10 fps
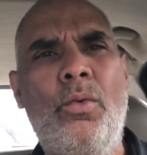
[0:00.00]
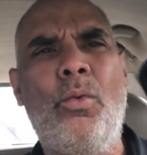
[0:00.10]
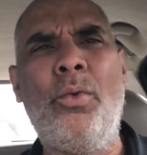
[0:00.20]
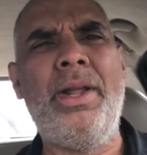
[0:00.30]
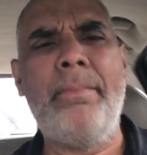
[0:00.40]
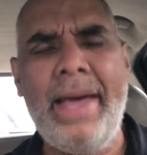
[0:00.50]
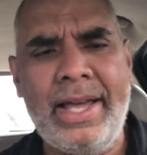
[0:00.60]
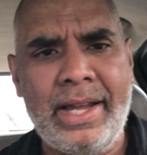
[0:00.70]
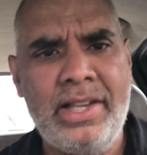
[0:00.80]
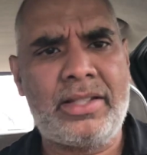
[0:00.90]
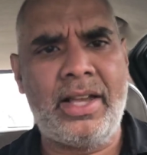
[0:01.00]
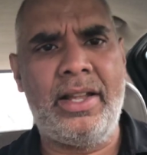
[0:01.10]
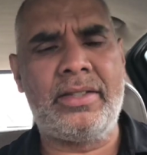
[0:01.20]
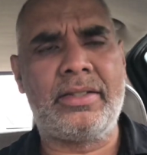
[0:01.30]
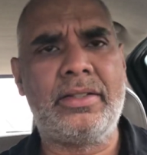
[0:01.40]
would it make any
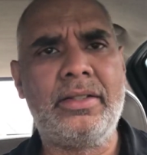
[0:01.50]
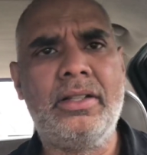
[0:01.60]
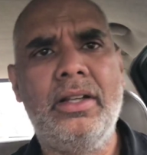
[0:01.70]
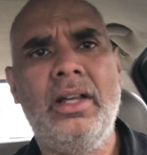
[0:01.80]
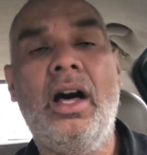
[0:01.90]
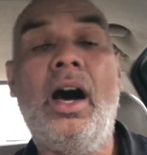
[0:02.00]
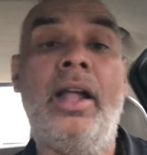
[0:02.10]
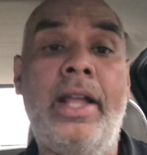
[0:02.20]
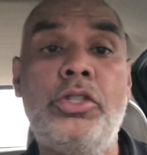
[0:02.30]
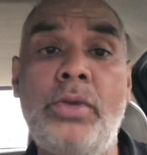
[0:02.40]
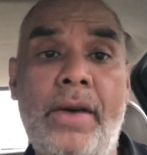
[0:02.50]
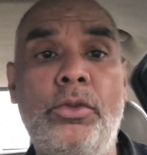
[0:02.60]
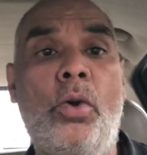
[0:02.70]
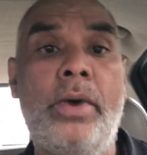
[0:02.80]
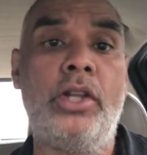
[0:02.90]
sense, unless you have
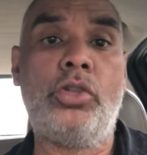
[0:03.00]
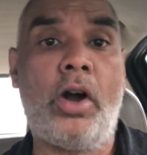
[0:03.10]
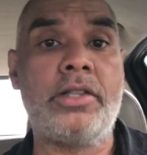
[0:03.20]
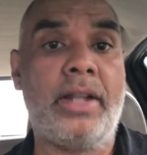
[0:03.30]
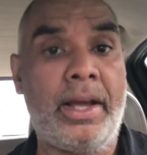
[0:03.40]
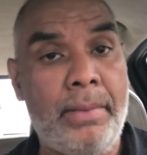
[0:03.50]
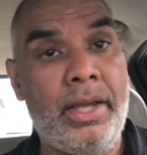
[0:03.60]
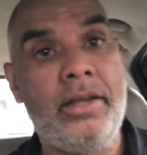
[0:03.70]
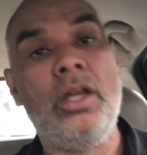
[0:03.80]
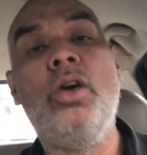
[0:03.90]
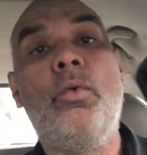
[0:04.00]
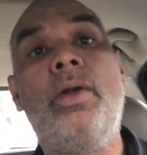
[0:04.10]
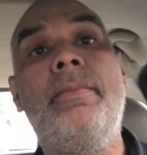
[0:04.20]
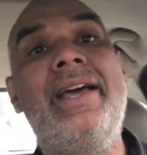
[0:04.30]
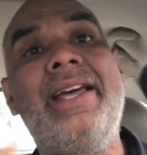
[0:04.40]
nowhere to charge it like me, would
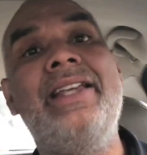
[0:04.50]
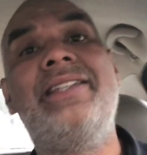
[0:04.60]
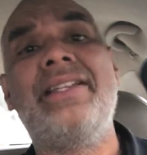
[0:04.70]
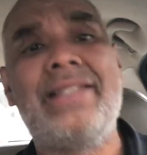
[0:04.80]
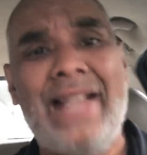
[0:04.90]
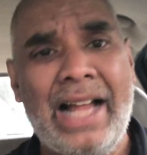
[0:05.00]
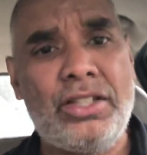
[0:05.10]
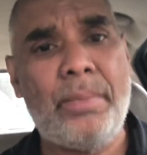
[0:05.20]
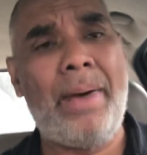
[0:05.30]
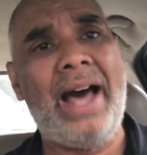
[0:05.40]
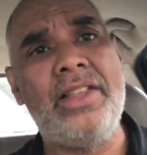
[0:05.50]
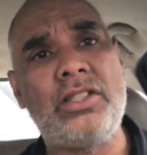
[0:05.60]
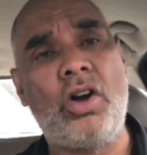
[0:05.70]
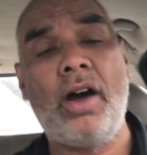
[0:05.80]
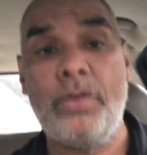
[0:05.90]
it make any sense not to buy this
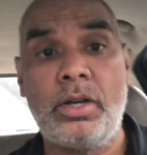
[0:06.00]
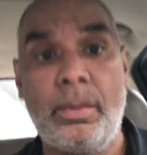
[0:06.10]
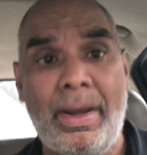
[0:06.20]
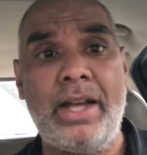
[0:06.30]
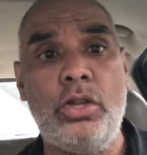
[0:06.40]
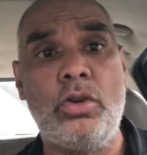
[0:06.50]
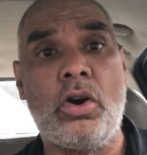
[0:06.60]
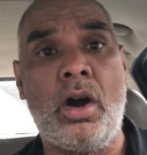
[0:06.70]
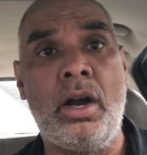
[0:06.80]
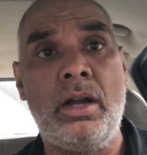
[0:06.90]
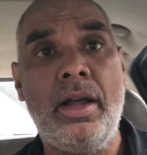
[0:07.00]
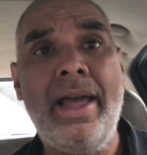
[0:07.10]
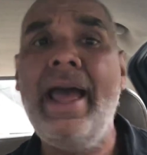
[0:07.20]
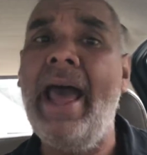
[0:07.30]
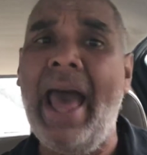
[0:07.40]
car if you're going to buy a new car?
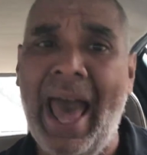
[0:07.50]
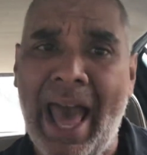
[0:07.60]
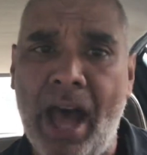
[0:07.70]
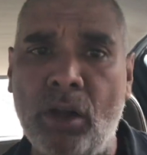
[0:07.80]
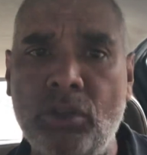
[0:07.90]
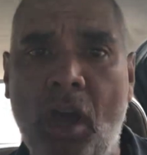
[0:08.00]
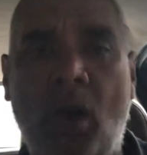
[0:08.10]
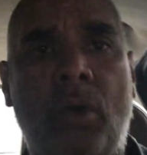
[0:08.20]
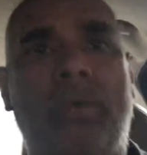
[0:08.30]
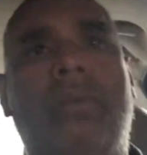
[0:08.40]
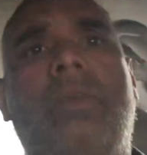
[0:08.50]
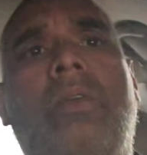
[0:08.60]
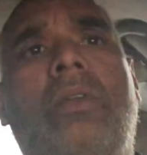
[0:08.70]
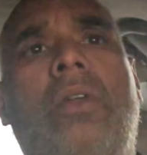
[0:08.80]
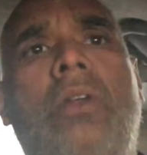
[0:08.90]
Hell no.
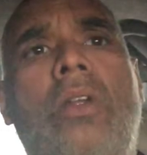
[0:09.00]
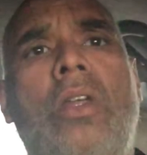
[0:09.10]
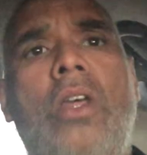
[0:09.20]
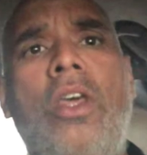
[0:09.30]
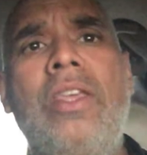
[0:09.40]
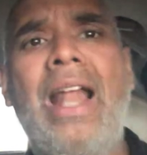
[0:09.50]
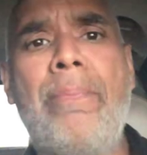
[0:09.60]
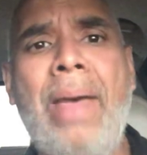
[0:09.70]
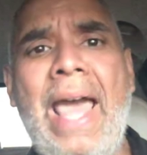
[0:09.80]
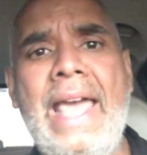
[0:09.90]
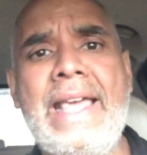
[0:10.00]
You're not paying